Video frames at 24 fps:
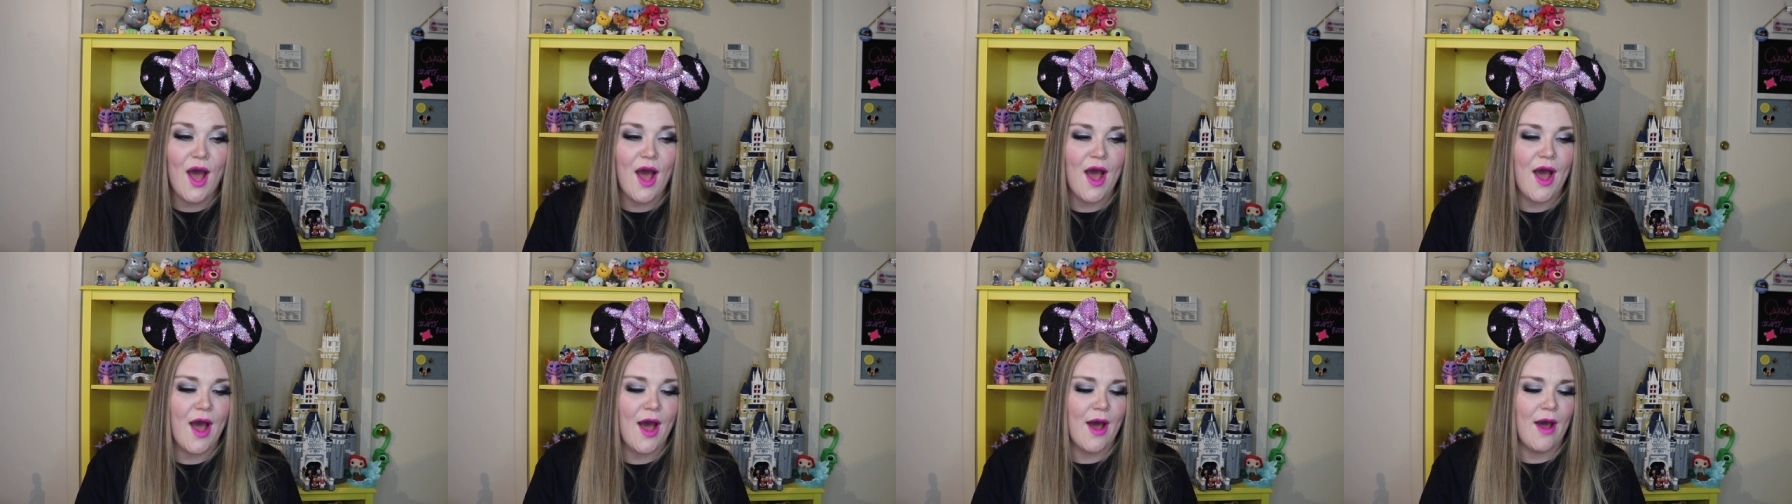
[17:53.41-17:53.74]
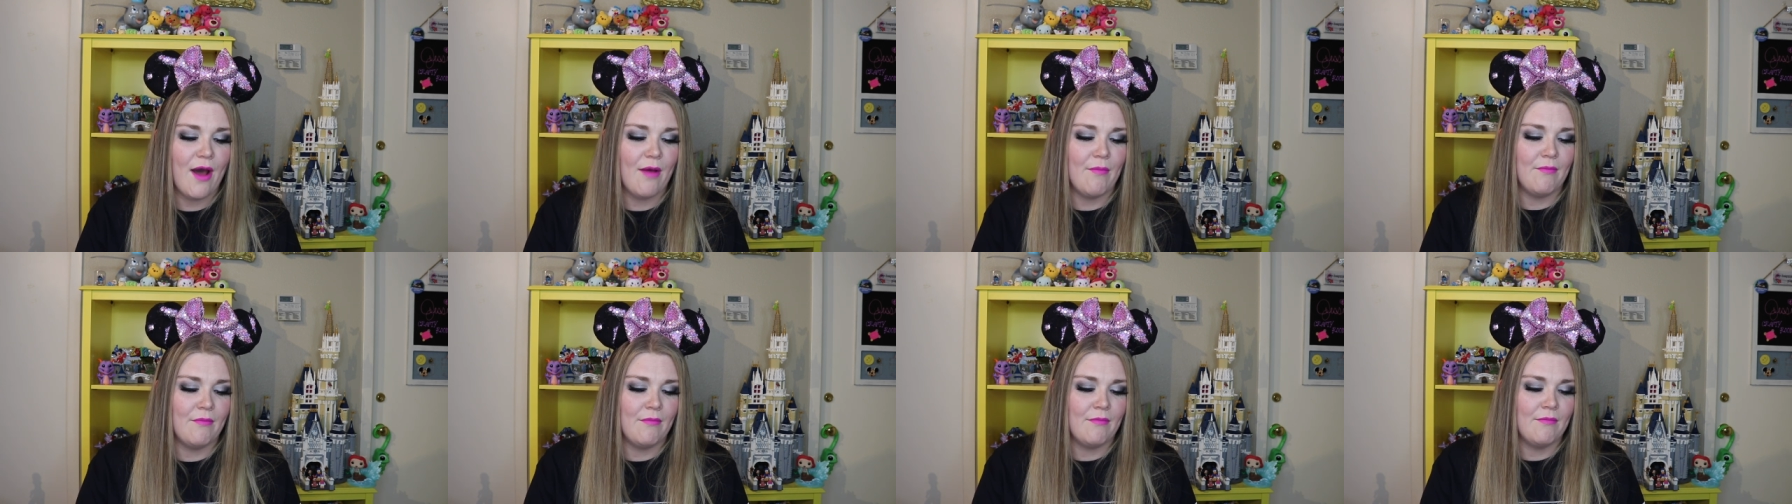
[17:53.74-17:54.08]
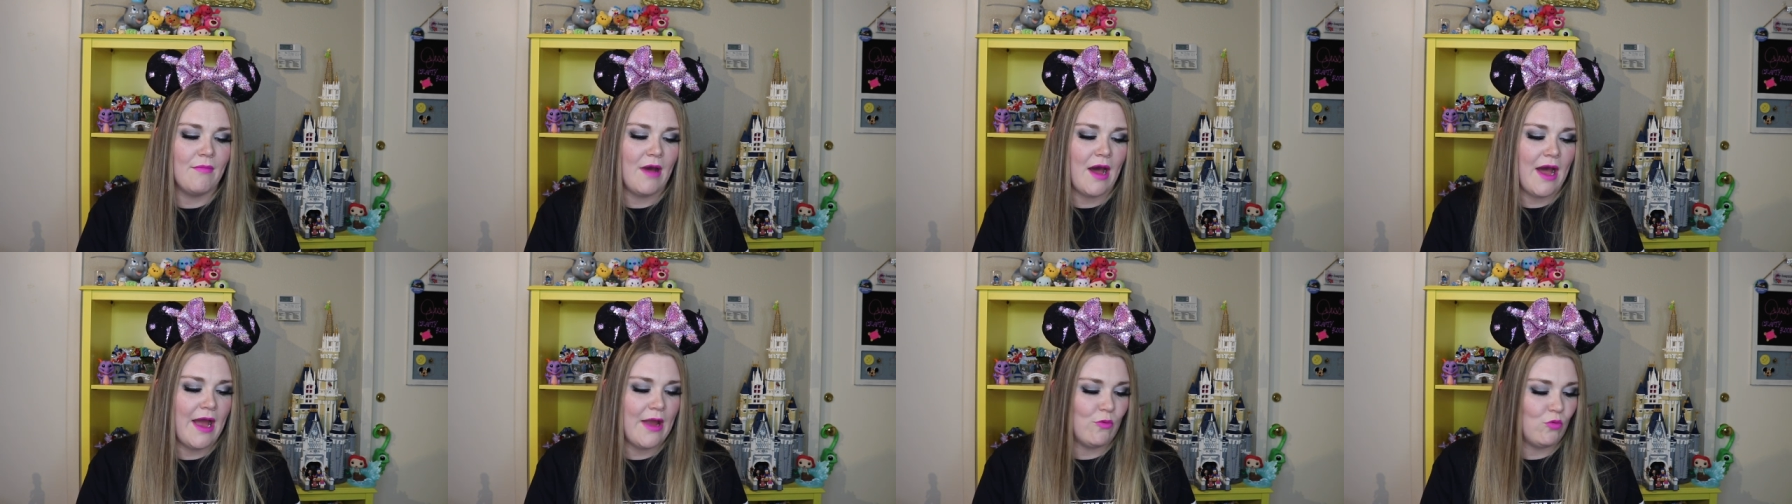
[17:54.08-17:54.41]

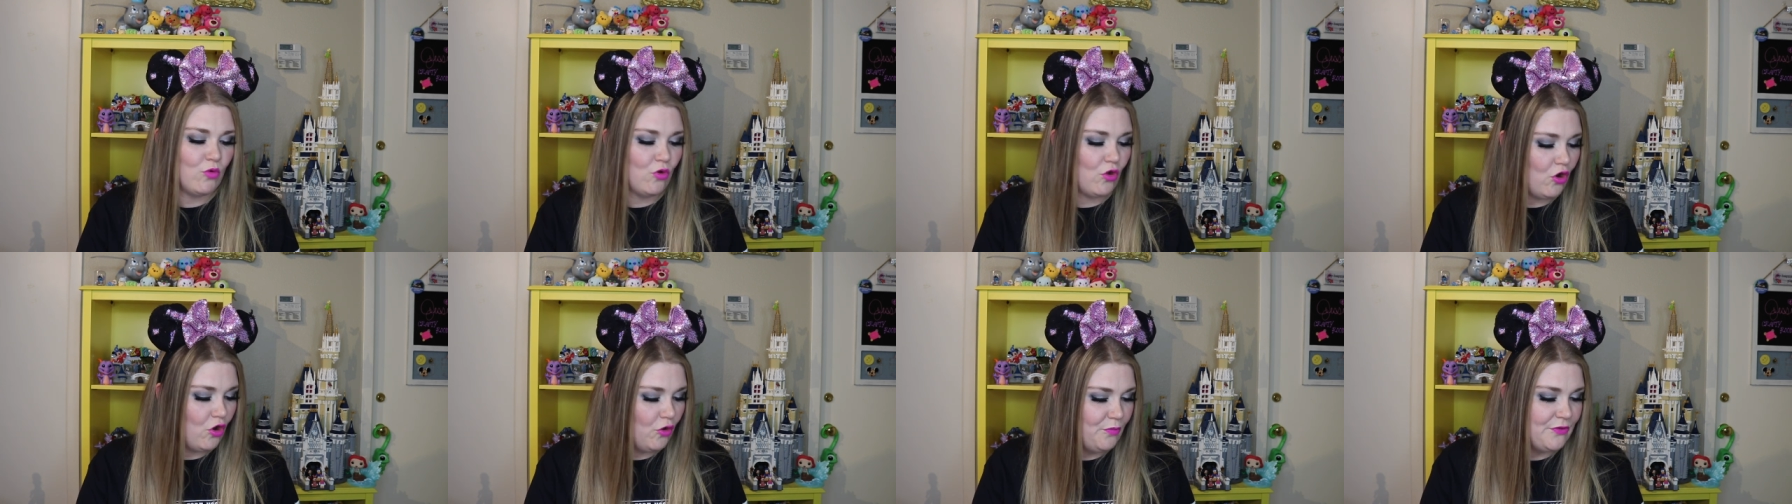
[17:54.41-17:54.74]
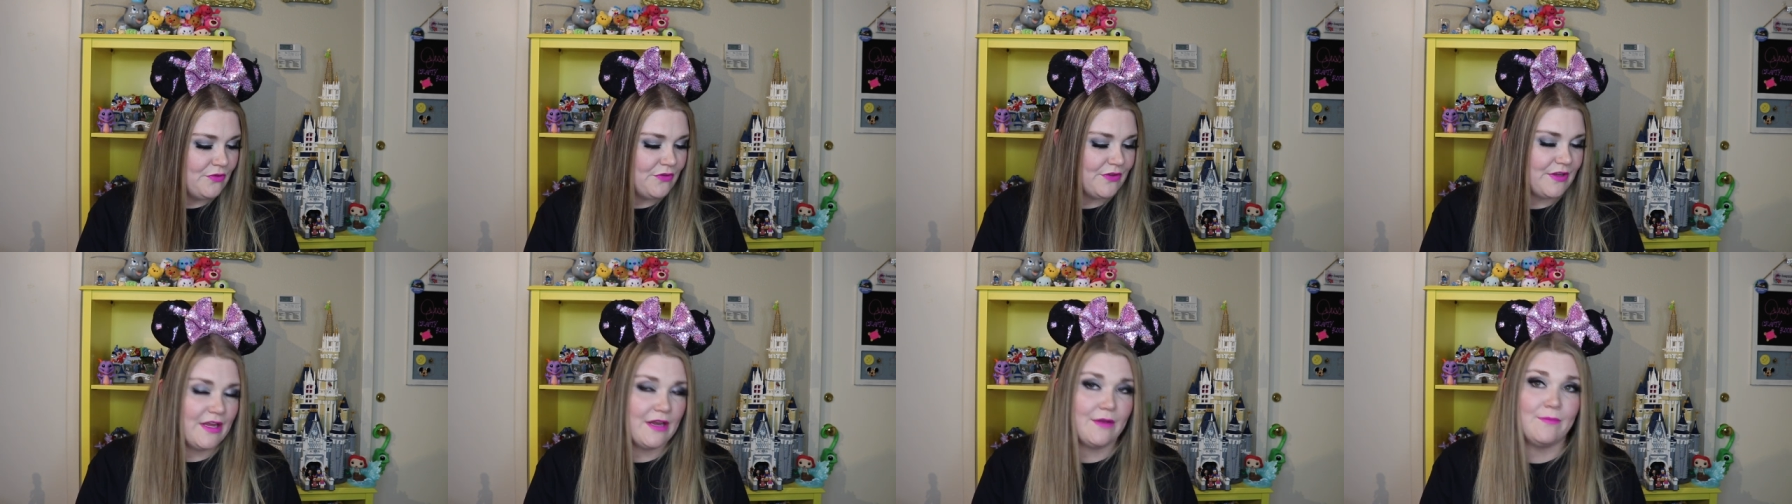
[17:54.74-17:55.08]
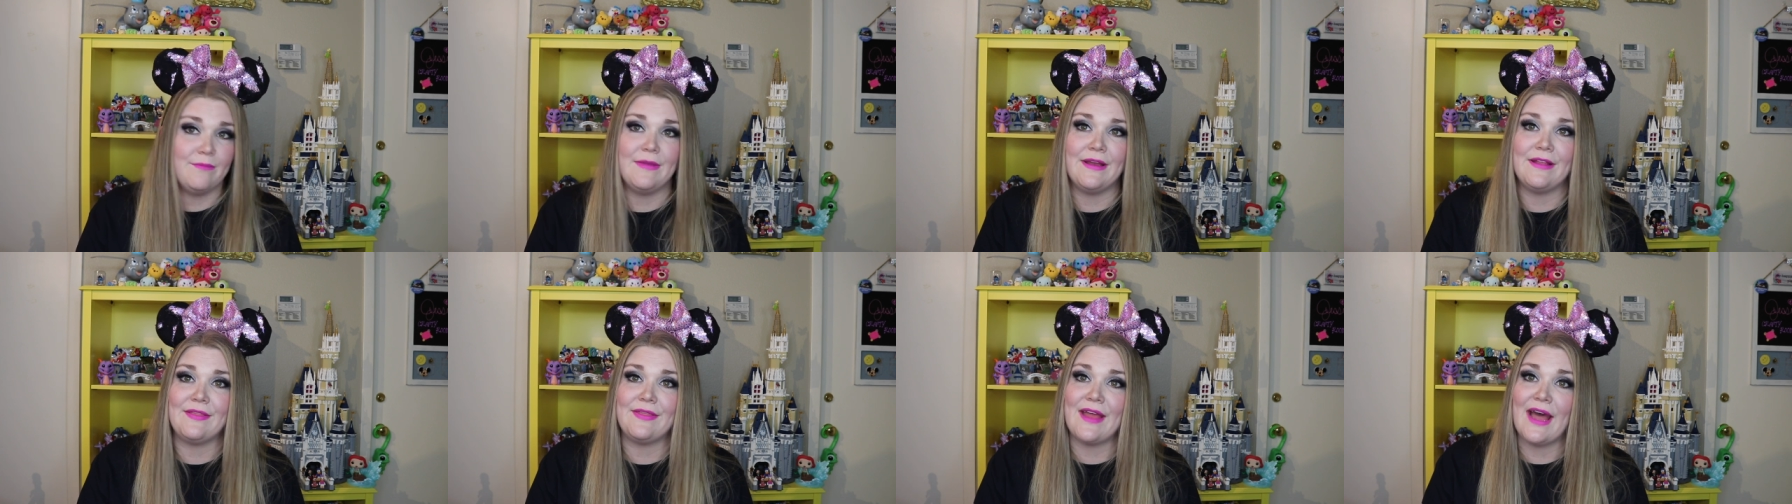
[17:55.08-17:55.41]
I will openly
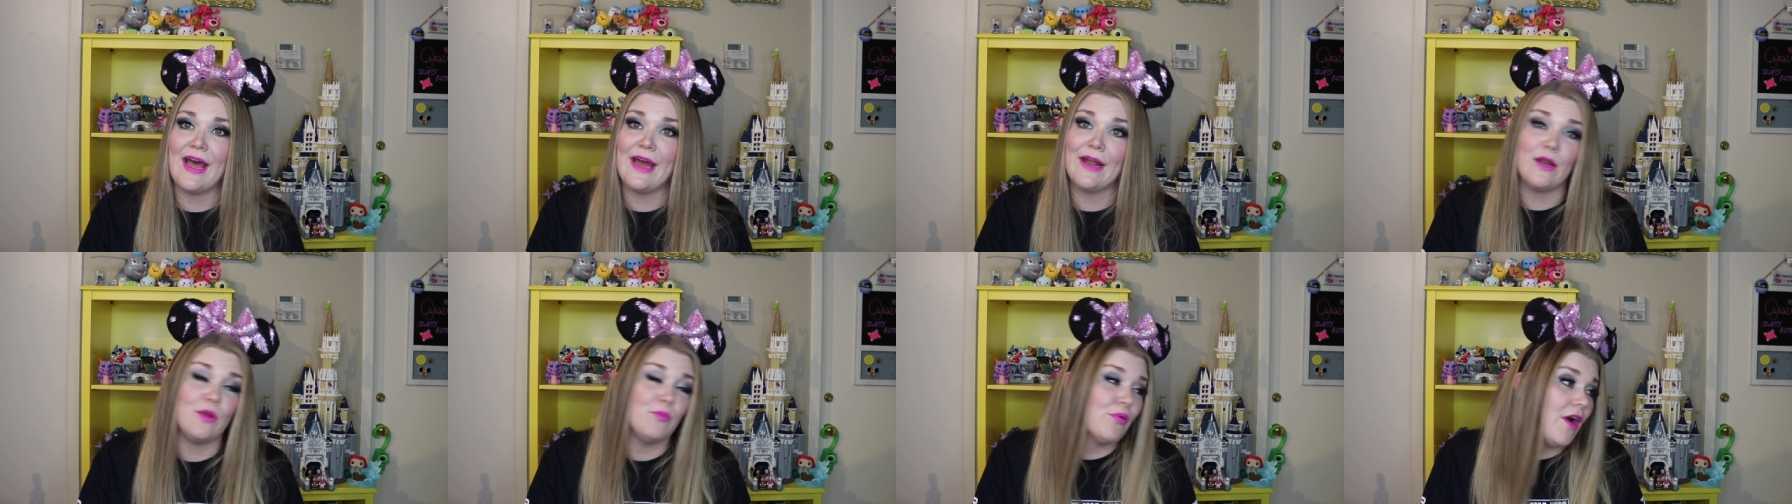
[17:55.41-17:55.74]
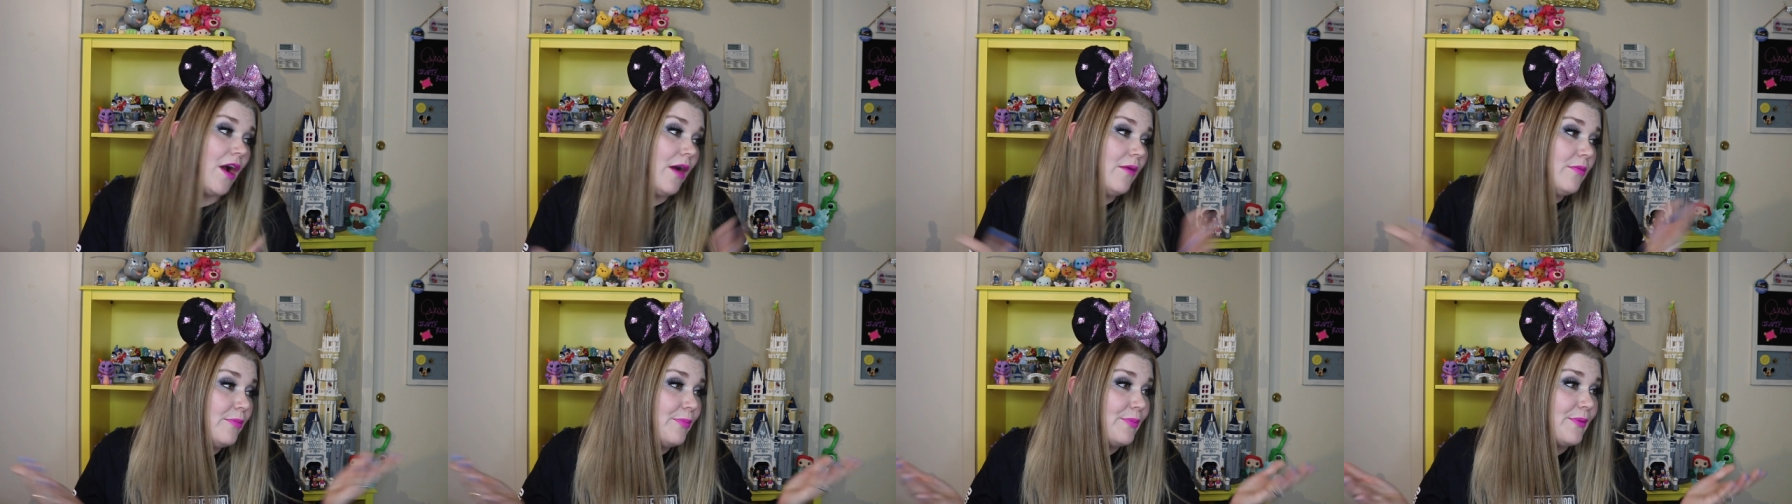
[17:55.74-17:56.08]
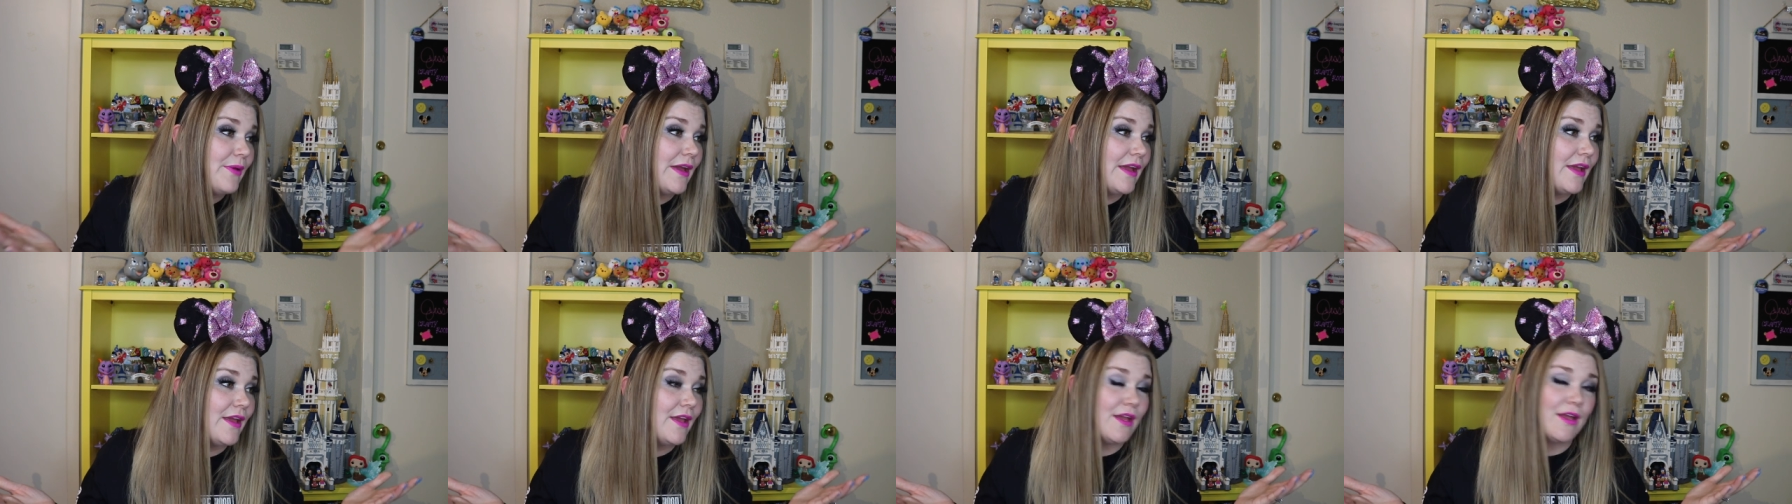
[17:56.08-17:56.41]
admit that, and
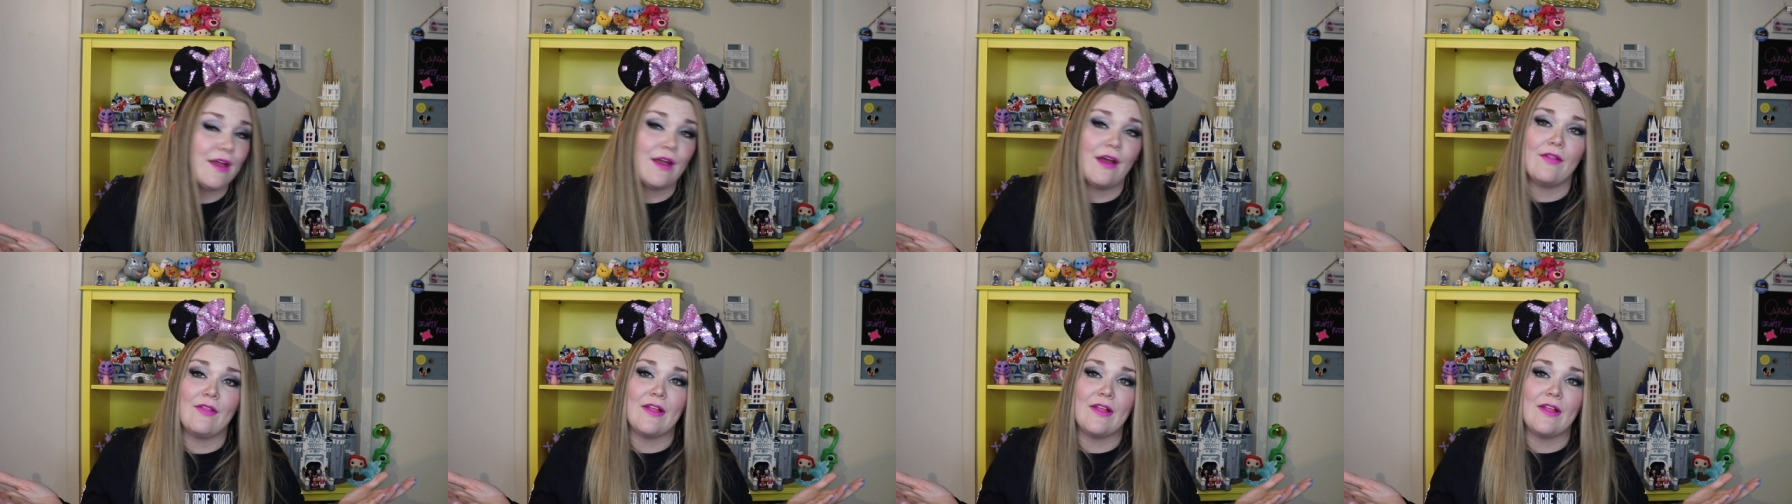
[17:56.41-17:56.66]
probably,